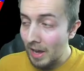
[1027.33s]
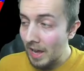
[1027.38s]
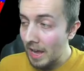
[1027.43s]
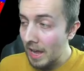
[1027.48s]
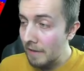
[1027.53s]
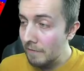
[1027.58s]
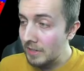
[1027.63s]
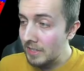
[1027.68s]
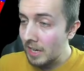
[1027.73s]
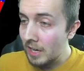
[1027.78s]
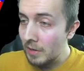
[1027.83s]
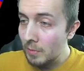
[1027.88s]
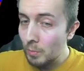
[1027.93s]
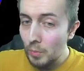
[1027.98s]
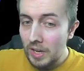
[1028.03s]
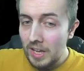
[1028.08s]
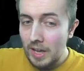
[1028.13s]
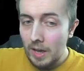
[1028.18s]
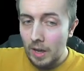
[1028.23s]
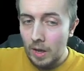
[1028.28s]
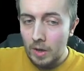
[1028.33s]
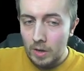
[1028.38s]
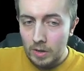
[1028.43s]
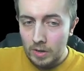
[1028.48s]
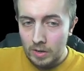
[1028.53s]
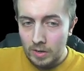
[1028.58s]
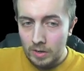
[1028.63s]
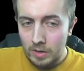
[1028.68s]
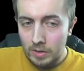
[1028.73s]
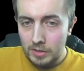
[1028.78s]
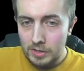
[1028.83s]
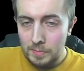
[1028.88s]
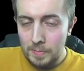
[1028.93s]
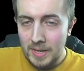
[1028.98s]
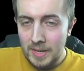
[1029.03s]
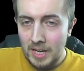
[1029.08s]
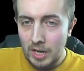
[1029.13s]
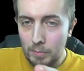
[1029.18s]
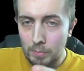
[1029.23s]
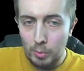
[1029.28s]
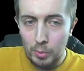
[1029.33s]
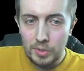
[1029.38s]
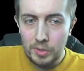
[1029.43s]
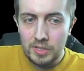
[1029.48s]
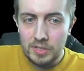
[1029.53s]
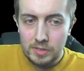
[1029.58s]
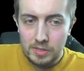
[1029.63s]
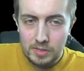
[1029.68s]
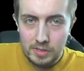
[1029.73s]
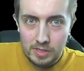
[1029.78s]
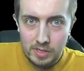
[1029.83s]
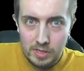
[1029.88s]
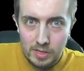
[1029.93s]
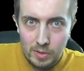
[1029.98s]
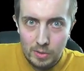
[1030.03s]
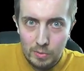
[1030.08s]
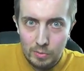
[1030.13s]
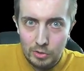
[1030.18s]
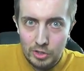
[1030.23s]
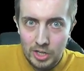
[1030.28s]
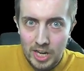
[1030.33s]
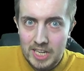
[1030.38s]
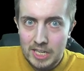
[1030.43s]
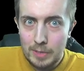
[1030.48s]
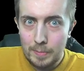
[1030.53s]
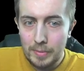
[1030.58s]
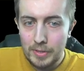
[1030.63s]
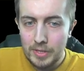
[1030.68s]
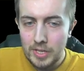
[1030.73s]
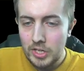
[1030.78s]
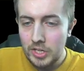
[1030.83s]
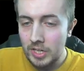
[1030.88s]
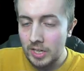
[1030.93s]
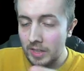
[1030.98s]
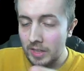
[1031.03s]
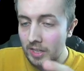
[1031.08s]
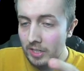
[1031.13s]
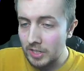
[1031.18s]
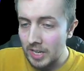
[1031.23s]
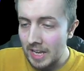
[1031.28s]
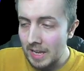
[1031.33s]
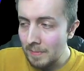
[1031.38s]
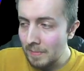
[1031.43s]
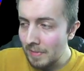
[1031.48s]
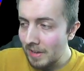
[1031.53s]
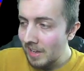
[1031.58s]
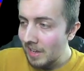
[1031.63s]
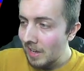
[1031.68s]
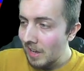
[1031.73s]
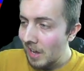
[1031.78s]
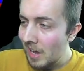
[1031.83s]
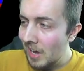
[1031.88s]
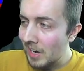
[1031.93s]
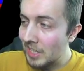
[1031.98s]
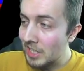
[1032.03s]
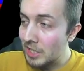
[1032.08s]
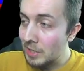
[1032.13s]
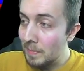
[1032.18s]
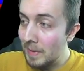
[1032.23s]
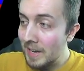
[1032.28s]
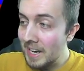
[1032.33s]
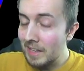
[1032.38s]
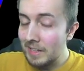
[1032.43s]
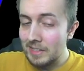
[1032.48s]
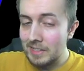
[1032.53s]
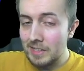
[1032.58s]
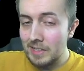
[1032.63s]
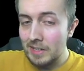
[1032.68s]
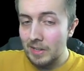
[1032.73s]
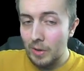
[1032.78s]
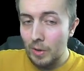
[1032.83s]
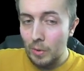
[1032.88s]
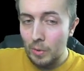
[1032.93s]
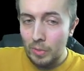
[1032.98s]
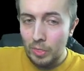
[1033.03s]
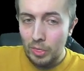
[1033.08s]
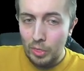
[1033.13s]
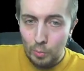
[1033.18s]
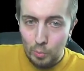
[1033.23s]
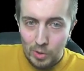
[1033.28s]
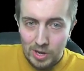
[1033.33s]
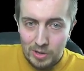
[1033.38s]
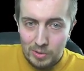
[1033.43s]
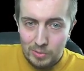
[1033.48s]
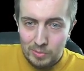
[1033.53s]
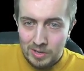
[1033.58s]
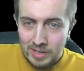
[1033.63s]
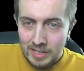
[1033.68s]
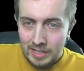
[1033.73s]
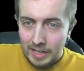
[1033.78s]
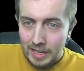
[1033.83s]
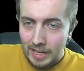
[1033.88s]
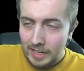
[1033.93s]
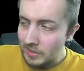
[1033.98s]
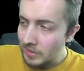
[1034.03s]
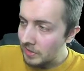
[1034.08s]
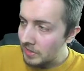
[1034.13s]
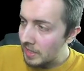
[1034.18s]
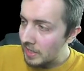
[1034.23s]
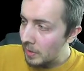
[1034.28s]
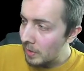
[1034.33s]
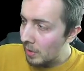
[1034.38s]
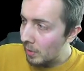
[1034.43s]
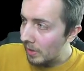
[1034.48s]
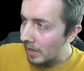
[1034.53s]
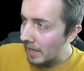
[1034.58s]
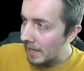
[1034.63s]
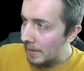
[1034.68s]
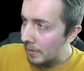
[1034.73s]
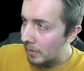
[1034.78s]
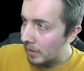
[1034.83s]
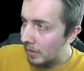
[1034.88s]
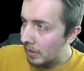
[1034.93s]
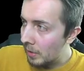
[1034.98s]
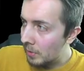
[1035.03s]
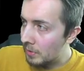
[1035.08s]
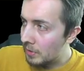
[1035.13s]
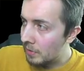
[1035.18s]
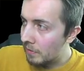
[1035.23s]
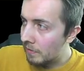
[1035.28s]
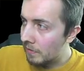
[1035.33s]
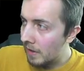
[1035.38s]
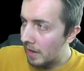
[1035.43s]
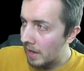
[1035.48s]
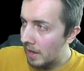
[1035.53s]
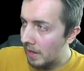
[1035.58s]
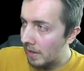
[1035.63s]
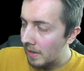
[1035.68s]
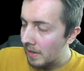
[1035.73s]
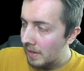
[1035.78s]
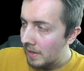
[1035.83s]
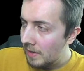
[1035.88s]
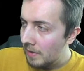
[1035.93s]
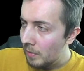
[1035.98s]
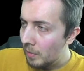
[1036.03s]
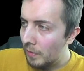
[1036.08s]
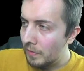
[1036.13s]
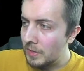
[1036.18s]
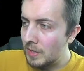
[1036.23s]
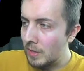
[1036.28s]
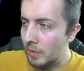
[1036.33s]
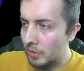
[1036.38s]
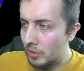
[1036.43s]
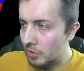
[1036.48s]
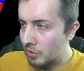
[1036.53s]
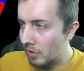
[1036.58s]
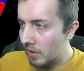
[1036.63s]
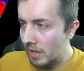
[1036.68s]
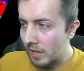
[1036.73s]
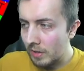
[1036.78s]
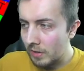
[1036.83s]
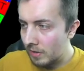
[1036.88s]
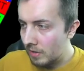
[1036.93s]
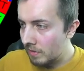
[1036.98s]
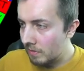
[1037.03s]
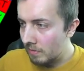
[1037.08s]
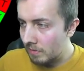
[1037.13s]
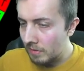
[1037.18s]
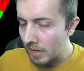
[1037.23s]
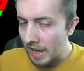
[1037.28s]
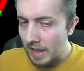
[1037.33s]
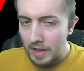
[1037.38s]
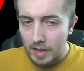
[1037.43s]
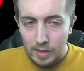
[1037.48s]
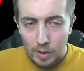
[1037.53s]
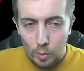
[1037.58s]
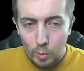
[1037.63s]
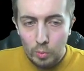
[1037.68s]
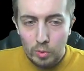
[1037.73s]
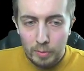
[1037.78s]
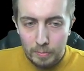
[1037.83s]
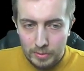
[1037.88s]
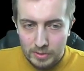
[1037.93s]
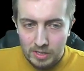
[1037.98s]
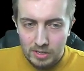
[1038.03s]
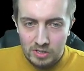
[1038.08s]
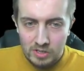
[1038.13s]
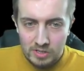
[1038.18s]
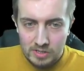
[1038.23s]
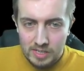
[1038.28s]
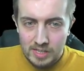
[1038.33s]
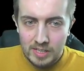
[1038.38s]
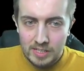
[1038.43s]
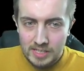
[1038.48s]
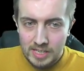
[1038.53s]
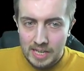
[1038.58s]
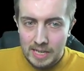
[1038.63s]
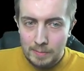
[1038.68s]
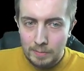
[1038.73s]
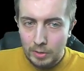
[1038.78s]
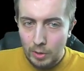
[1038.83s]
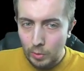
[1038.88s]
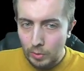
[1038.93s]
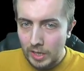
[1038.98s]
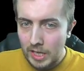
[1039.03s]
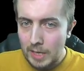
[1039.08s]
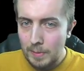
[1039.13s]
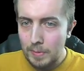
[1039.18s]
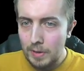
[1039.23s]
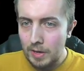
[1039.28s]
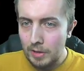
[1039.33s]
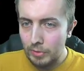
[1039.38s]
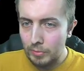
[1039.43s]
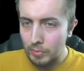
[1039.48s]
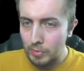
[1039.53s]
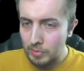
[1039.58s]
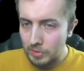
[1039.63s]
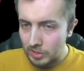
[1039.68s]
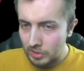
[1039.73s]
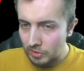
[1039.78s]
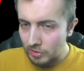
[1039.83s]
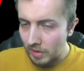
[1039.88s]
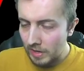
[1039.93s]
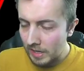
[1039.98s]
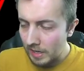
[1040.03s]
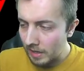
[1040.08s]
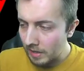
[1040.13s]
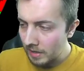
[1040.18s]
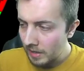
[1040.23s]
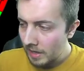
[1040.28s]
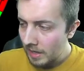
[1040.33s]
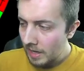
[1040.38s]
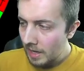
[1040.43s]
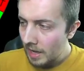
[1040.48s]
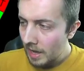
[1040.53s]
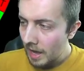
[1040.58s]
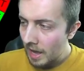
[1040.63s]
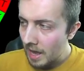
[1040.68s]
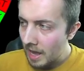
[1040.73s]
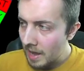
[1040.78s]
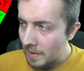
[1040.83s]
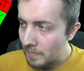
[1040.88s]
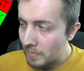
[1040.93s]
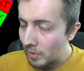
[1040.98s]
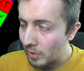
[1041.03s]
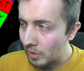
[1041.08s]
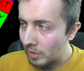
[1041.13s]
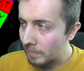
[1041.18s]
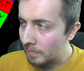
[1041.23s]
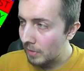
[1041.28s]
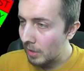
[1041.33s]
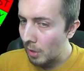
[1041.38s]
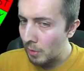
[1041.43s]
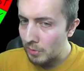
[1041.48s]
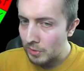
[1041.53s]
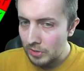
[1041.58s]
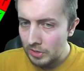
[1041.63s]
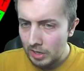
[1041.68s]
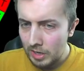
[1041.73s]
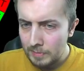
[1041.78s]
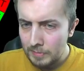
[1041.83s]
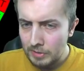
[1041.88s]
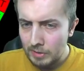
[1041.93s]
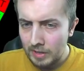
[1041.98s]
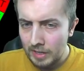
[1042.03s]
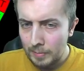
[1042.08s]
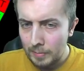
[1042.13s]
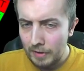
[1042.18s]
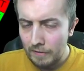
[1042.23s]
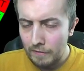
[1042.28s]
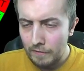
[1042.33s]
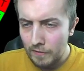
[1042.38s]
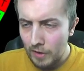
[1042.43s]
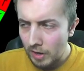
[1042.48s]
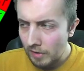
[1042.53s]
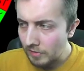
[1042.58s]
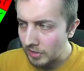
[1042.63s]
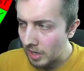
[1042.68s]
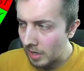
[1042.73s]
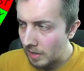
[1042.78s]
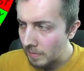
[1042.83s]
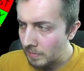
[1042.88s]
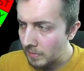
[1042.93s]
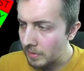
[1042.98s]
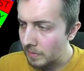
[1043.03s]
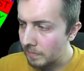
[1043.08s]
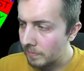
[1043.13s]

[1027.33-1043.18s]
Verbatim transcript: every time we are spending our points to change a position in the team, I'm going to spin it on the wheel. As you can see, we've got here we've got loads of. Uh, obviously got striker and uh, all the positions in the team, goalkeeper through to striker. Um, we've got them loads of times. I think about five times